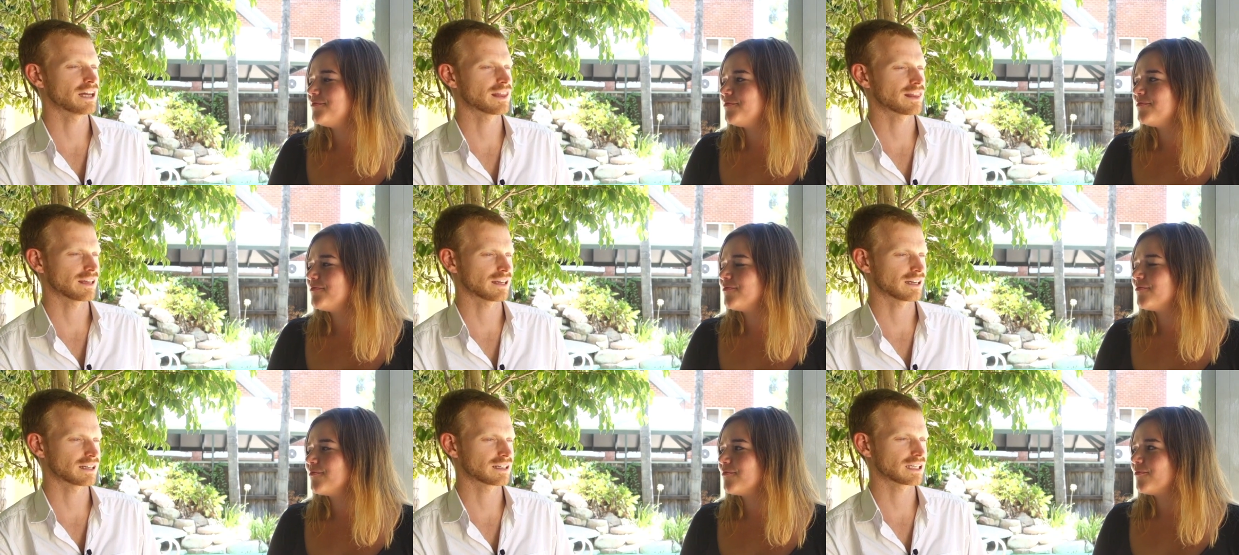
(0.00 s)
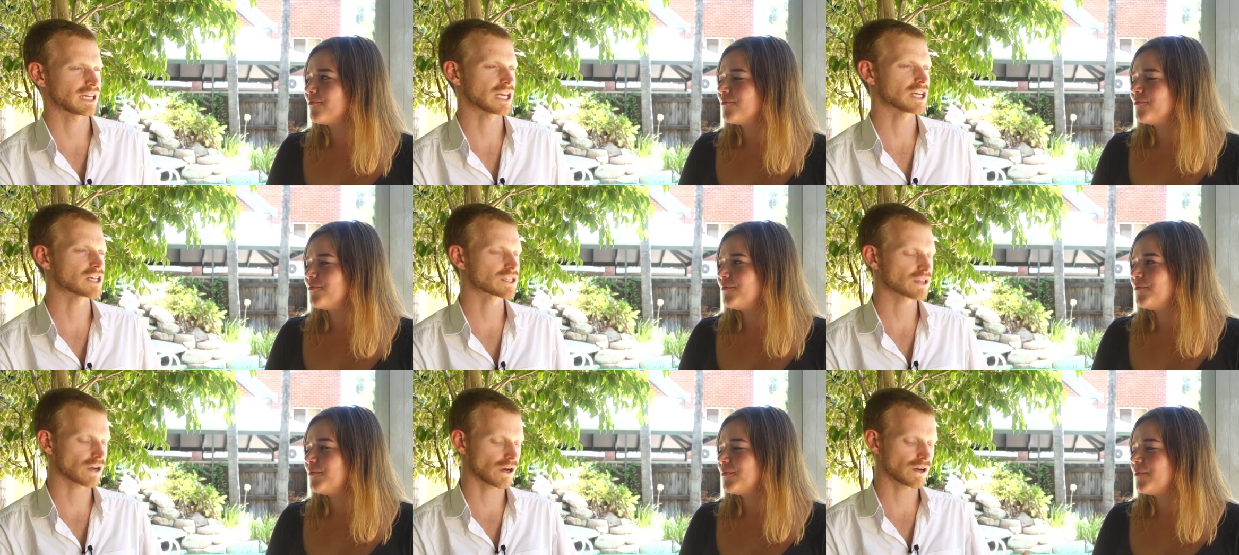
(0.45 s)
Speaker 1: I think in
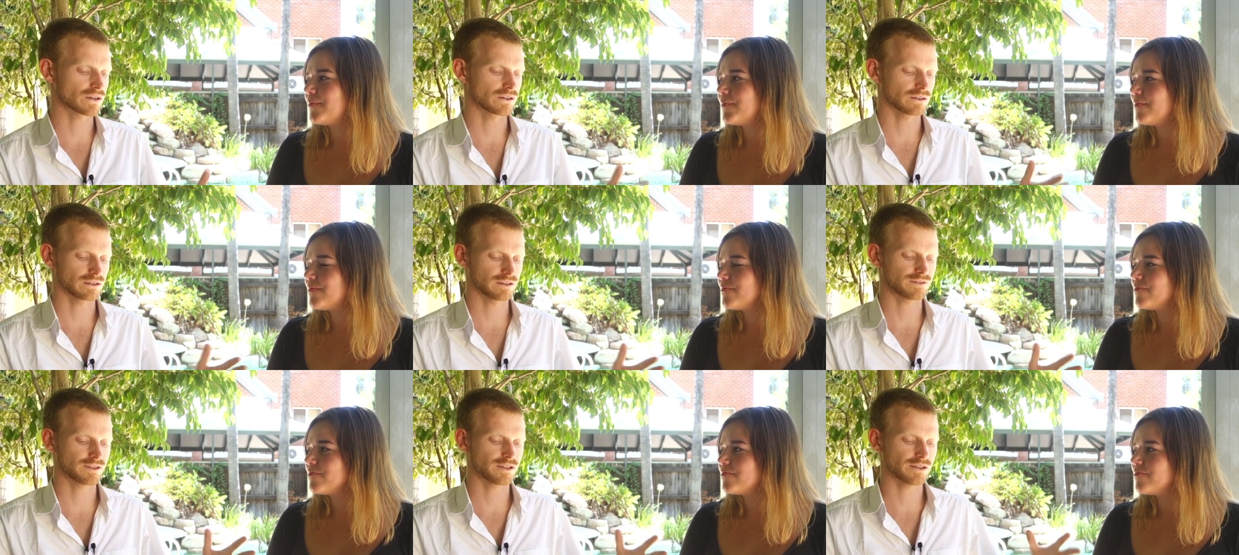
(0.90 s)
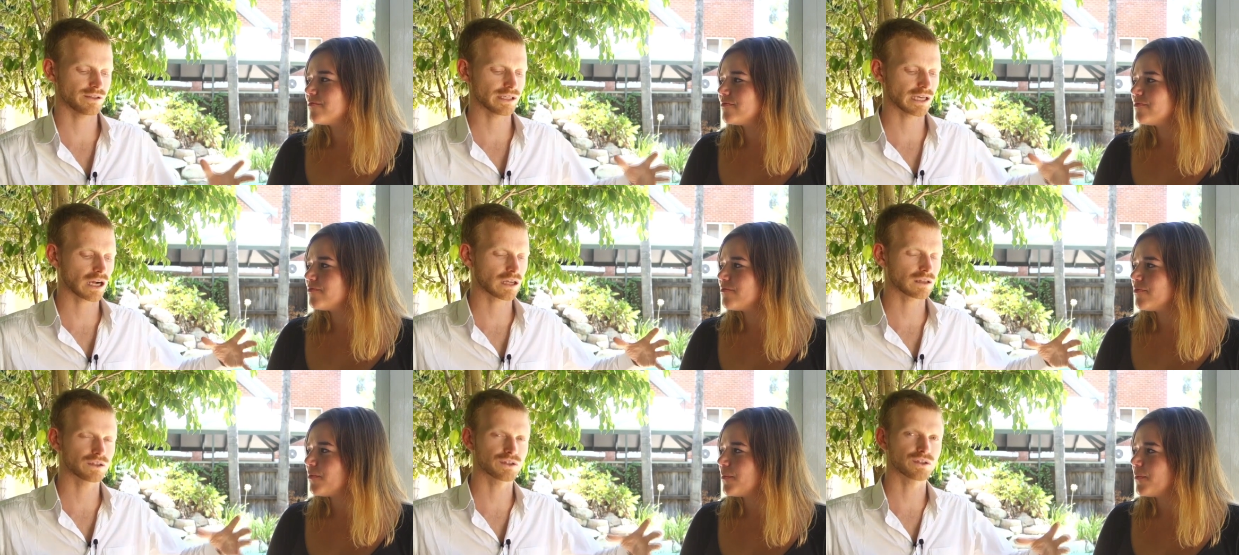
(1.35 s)
total, if you
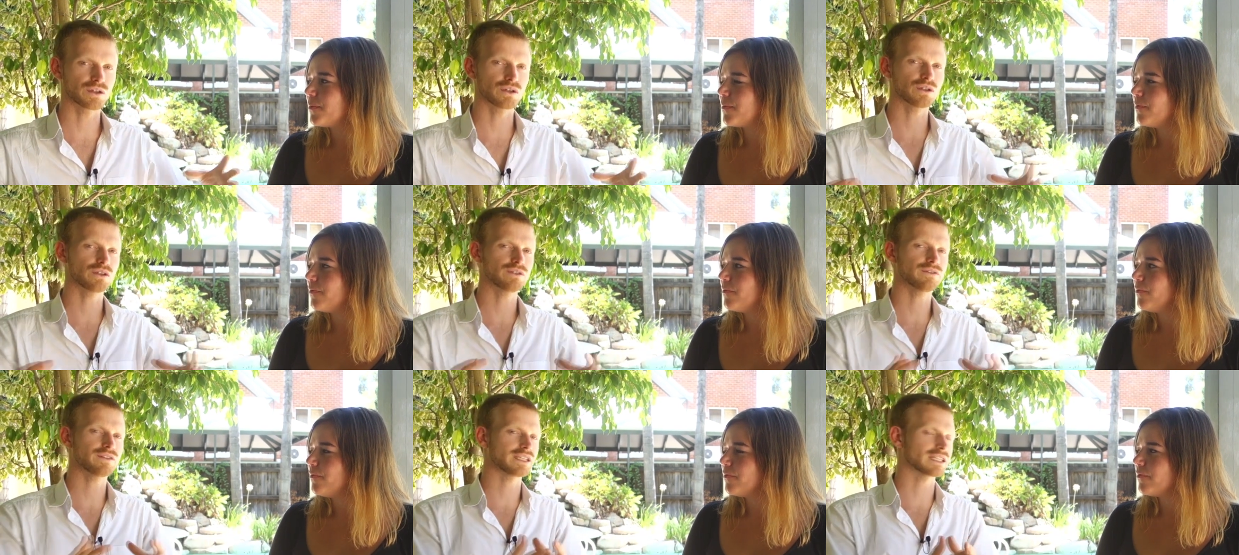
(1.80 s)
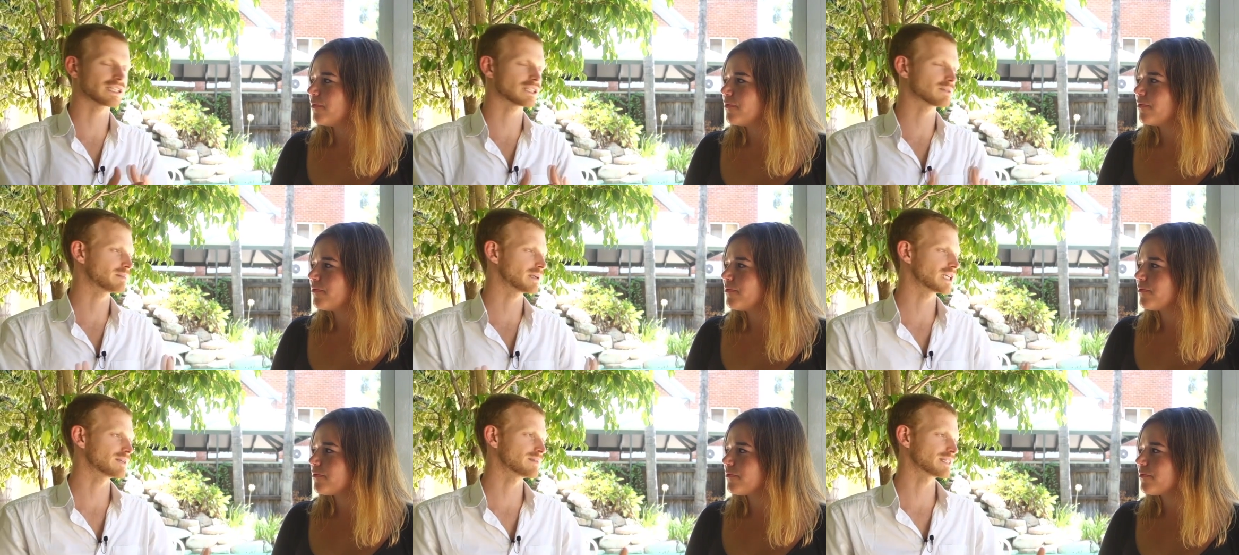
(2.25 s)
include all of the
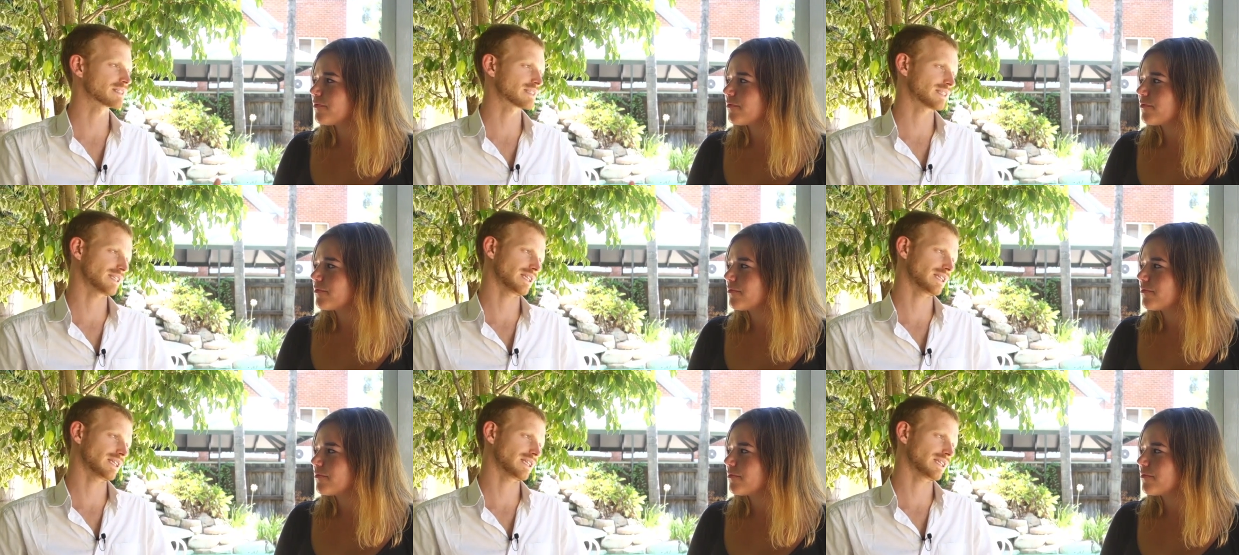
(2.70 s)
experiments